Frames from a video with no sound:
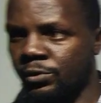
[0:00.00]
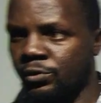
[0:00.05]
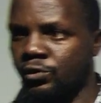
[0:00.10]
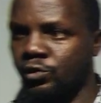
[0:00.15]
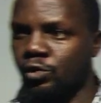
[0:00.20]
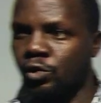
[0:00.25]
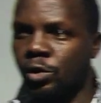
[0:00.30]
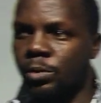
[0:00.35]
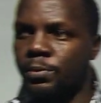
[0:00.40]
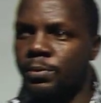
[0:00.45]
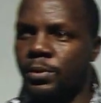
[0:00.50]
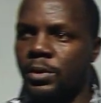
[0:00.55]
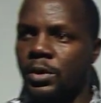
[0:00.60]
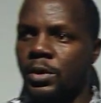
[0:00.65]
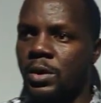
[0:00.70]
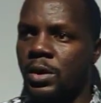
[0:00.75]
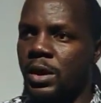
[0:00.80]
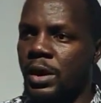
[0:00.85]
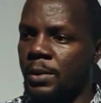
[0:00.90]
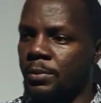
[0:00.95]
going to stop.
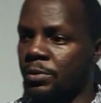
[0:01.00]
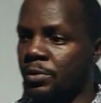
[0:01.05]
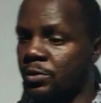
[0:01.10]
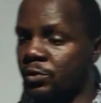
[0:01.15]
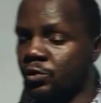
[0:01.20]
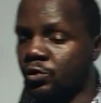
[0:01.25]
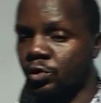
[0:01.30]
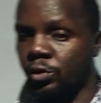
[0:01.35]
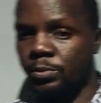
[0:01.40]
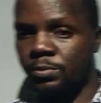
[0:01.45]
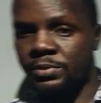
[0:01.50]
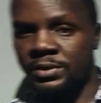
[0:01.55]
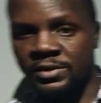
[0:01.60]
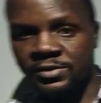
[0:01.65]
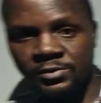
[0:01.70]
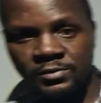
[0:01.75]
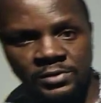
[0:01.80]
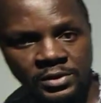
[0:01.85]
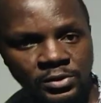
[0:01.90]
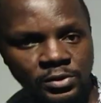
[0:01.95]
I'm going to stop
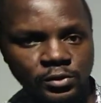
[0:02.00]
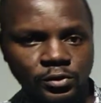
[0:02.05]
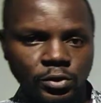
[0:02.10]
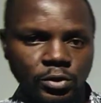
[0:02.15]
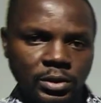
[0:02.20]
this video.